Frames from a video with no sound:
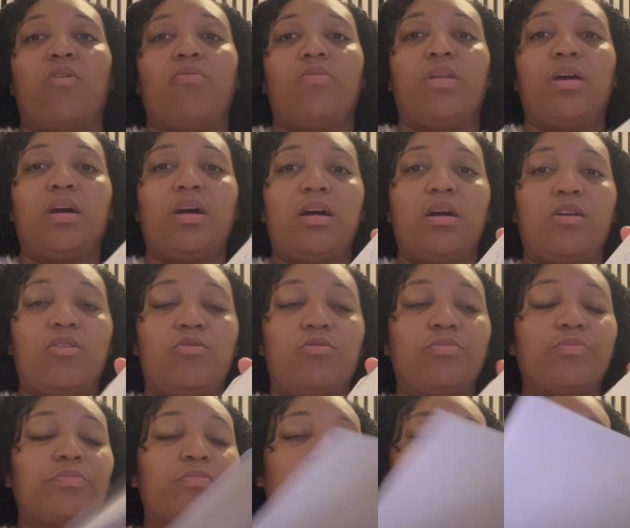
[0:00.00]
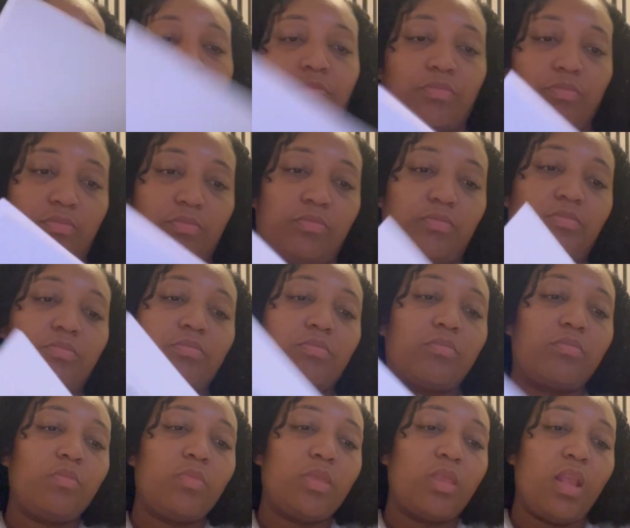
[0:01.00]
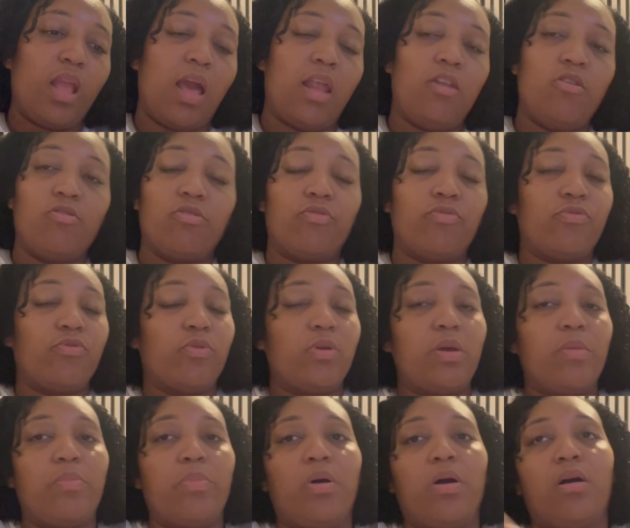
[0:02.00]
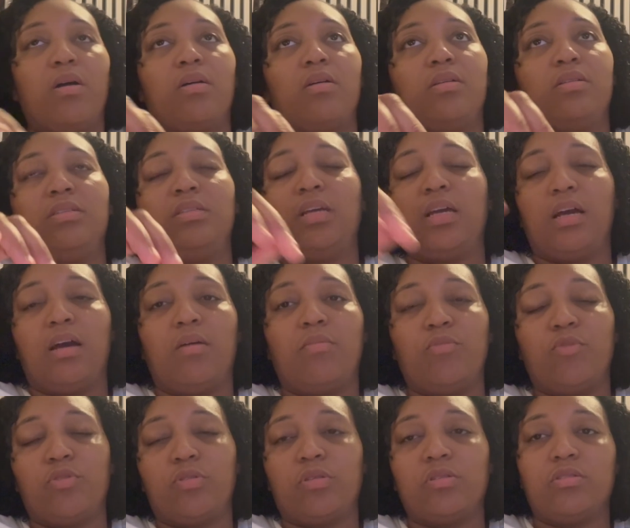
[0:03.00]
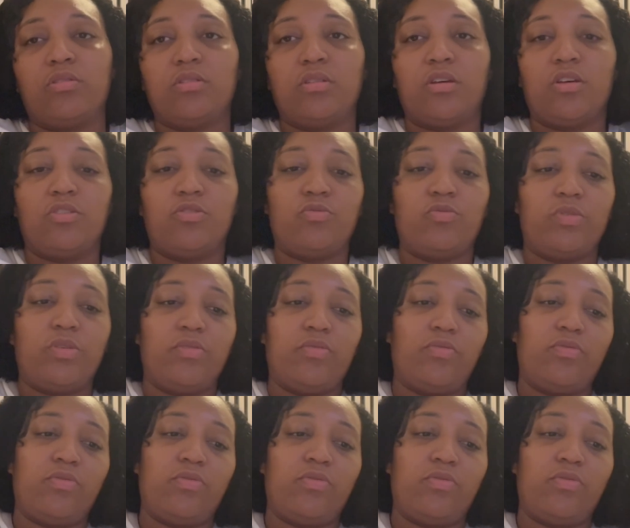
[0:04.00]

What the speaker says: now and look through it, but yeah, I'm not concerned with